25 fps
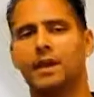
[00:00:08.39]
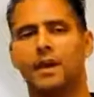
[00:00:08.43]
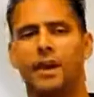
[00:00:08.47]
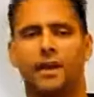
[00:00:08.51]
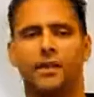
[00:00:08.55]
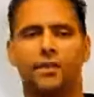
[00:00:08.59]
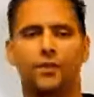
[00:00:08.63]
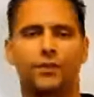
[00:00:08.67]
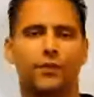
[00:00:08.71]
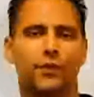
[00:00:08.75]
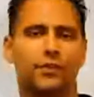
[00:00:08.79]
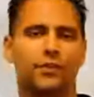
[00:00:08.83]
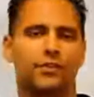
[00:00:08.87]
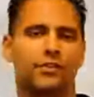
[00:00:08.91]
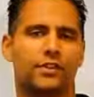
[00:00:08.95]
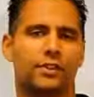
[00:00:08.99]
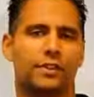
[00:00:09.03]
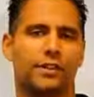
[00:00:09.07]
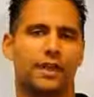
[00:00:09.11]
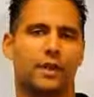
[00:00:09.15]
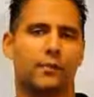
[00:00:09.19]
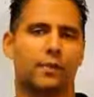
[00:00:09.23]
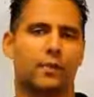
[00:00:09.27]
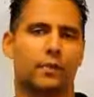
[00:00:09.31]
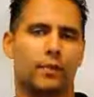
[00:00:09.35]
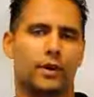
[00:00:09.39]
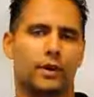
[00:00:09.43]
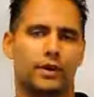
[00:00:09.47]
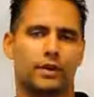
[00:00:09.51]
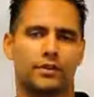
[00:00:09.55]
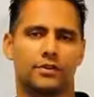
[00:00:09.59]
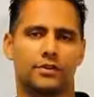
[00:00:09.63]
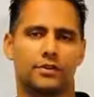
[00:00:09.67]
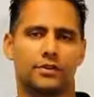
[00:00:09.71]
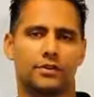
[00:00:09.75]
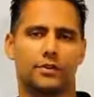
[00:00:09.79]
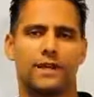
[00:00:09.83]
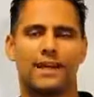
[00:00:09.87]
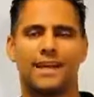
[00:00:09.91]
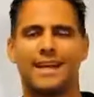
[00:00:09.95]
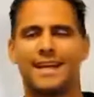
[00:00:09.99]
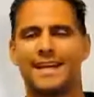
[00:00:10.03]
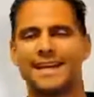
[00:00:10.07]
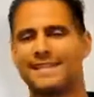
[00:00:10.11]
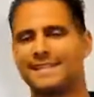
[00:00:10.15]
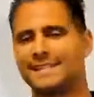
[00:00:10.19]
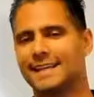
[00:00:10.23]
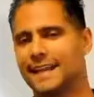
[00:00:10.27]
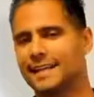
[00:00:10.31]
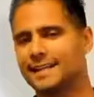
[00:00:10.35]
And the first thing that we want to do
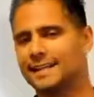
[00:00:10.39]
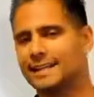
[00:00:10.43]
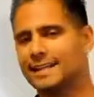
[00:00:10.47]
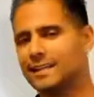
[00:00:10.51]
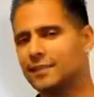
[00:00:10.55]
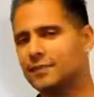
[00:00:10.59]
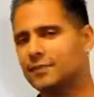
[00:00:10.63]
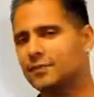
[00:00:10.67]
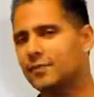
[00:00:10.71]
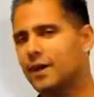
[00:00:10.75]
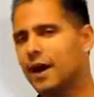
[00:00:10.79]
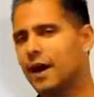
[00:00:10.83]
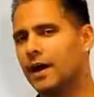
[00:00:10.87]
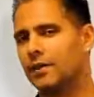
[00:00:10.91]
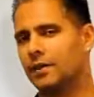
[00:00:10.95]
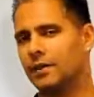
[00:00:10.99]
is identify